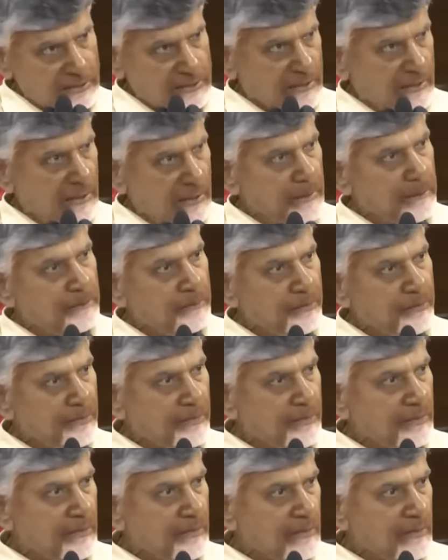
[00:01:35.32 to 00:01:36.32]
has come.
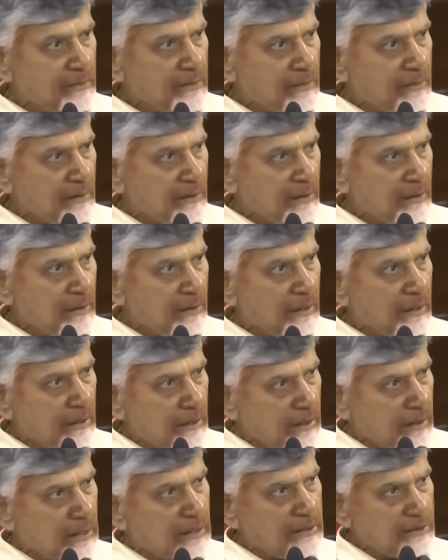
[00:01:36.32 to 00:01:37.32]
He
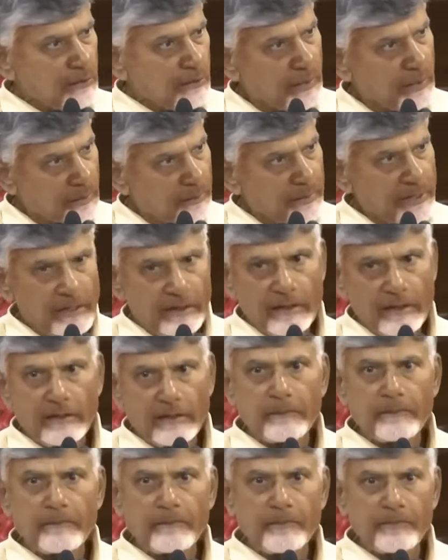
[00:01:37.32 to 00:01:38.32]
addressed 1
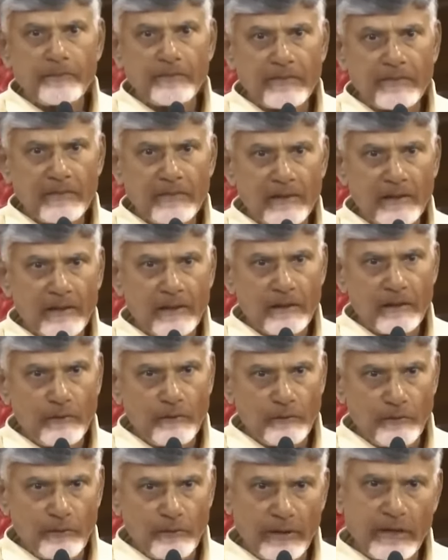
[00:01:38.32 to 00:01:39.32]
meeting,
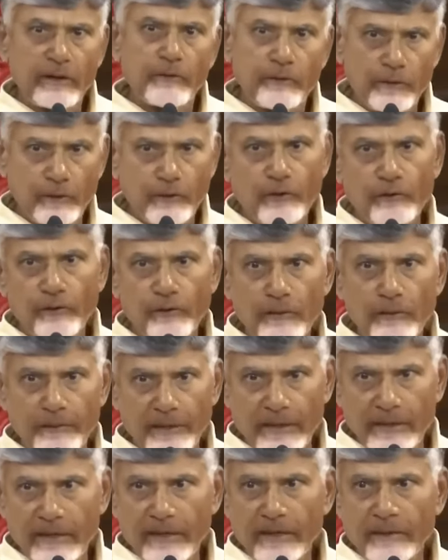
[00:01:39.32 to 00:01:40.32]
very powerful
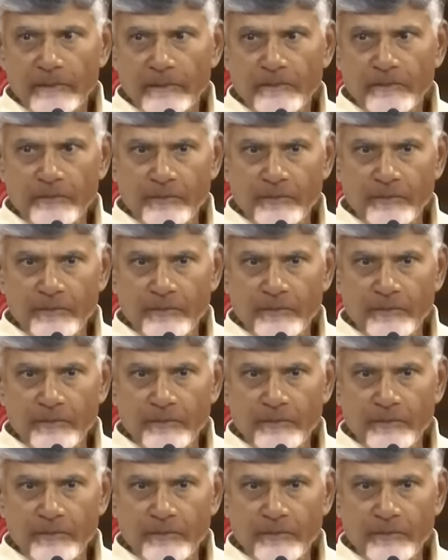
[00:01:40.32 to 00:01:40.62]
meeting.